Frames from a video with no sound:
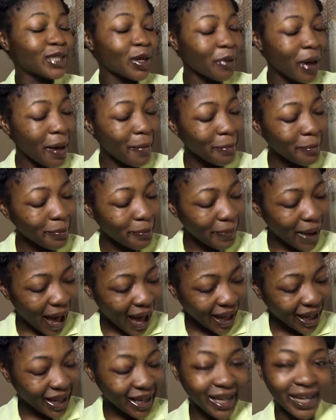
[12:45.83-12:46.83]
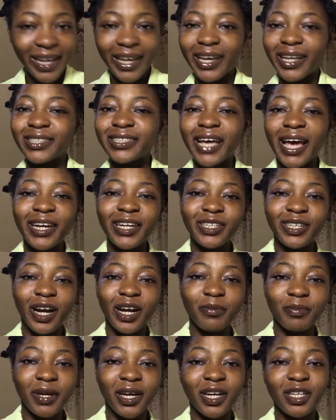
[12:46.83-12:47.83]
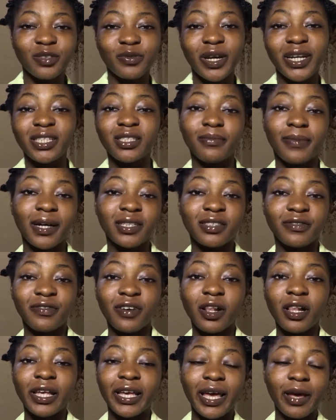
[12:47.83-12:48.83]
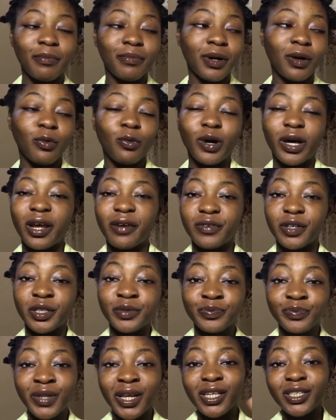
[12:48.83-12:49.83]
I'm back. It's kind of dark because rain is about to fall again, but whatever.